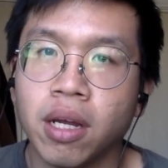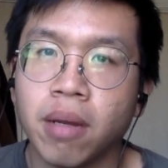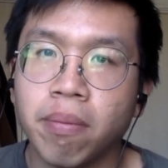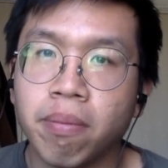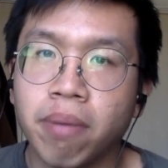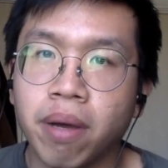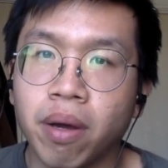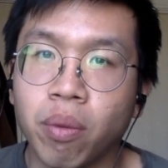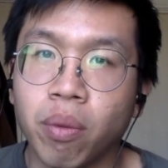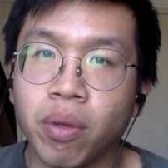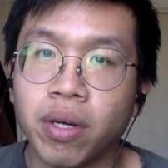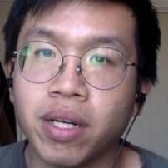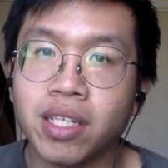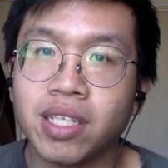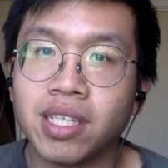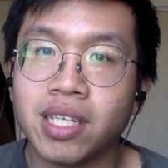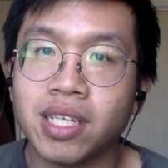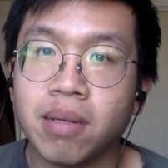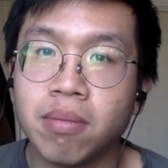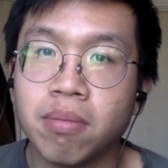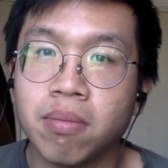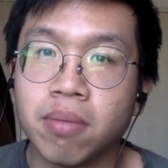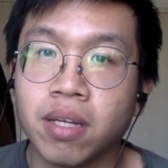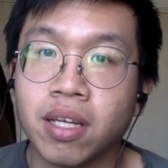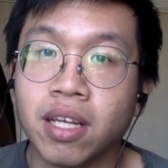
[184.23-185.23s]
But when a
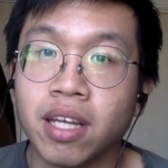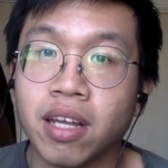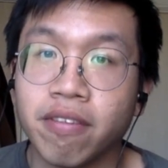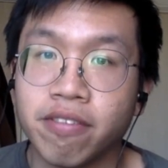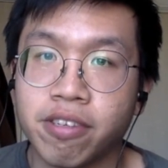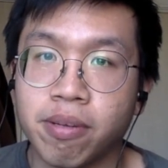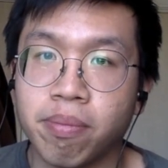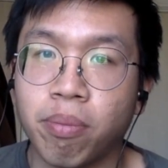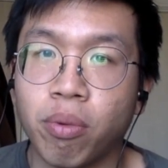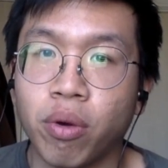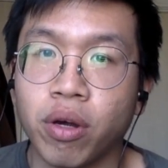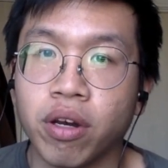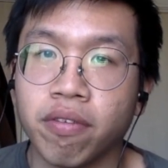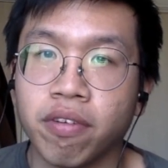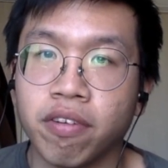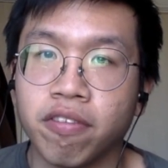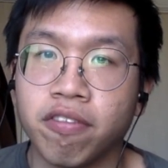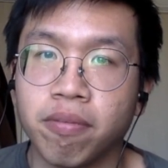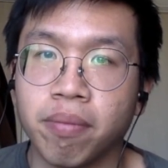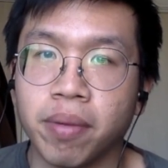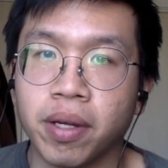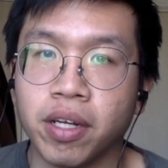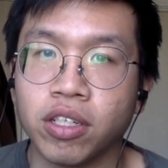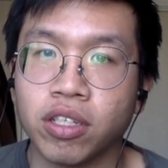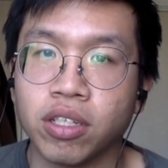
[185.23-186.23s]
team gives a point of
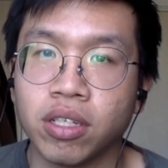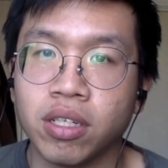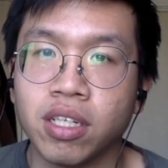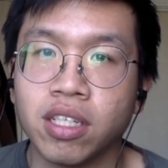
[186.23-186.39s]
information,